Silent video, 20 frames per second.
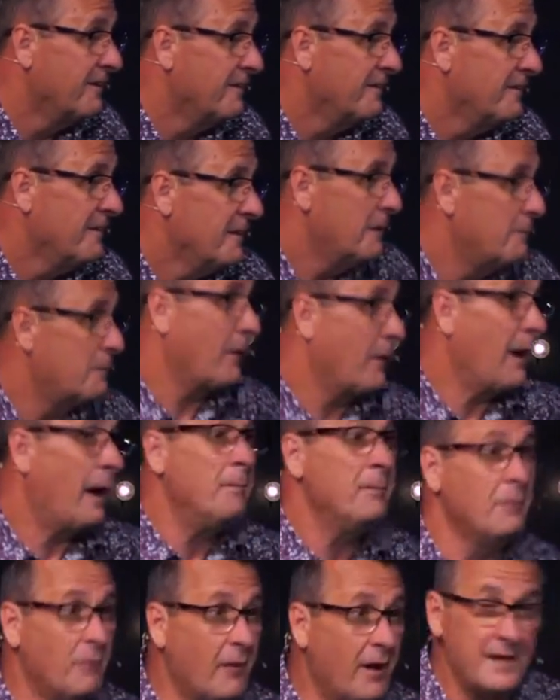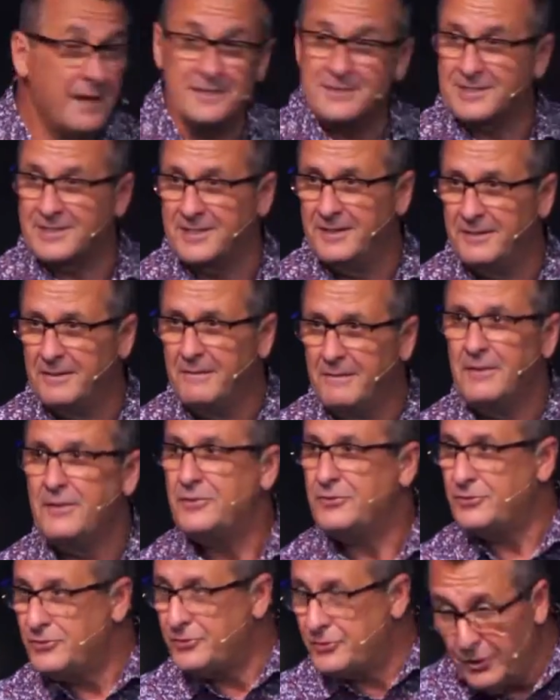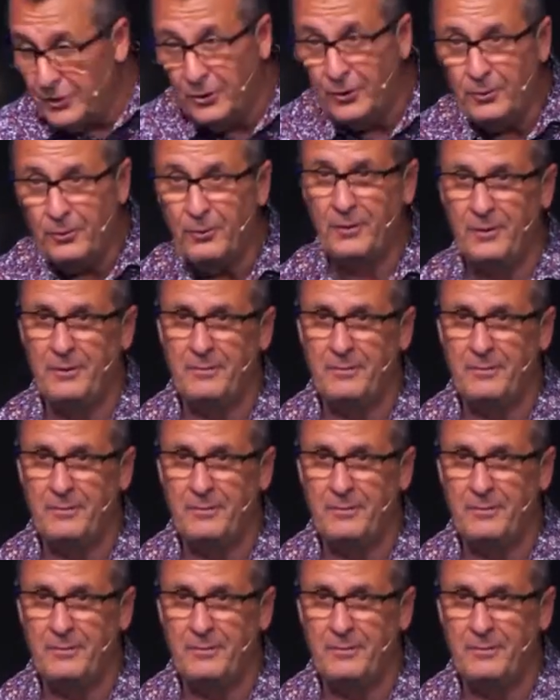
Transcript: The problem was you,